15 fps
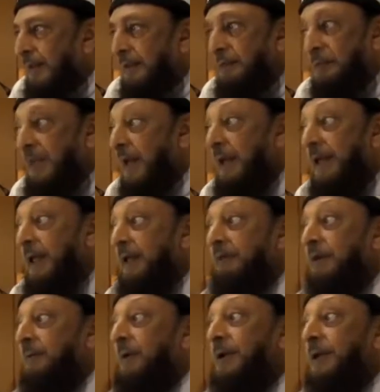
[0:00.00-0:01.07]
that nearly
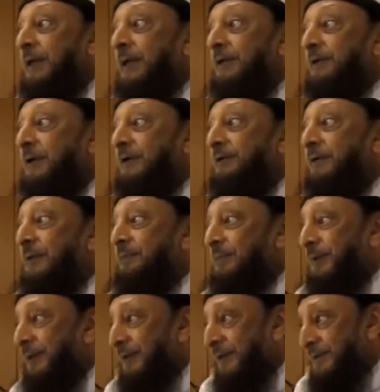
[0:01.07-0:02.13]
everybody has
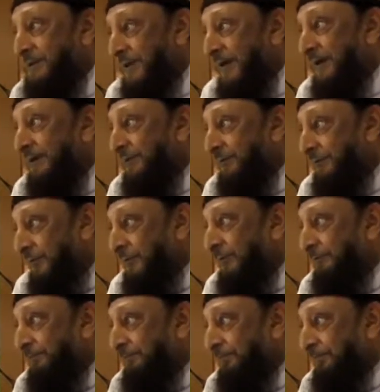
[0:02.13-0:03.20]
accepted Dajjal's
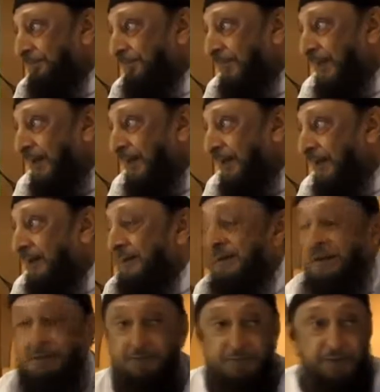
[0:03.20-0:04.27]
view
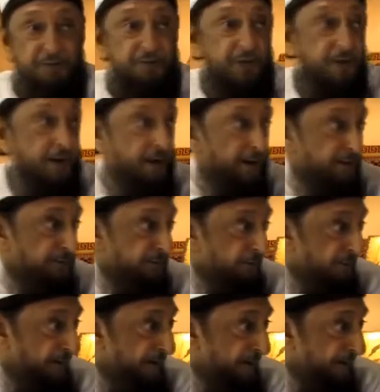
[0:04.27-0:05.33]
that
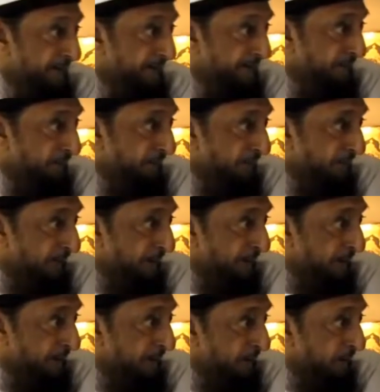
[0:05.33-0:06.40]
civilized men have
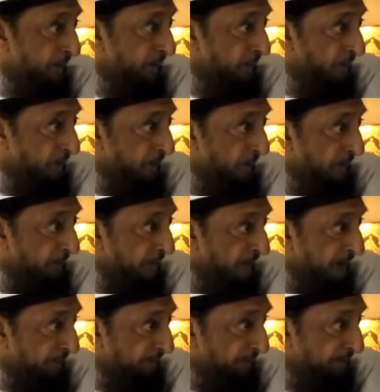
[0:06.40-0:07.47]
only one
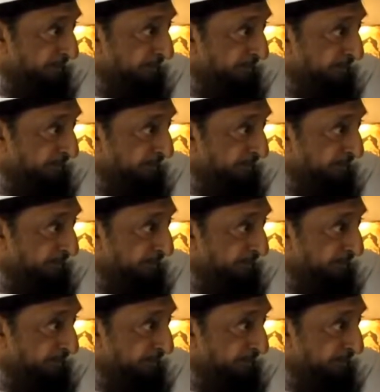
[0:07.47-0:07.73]
wife.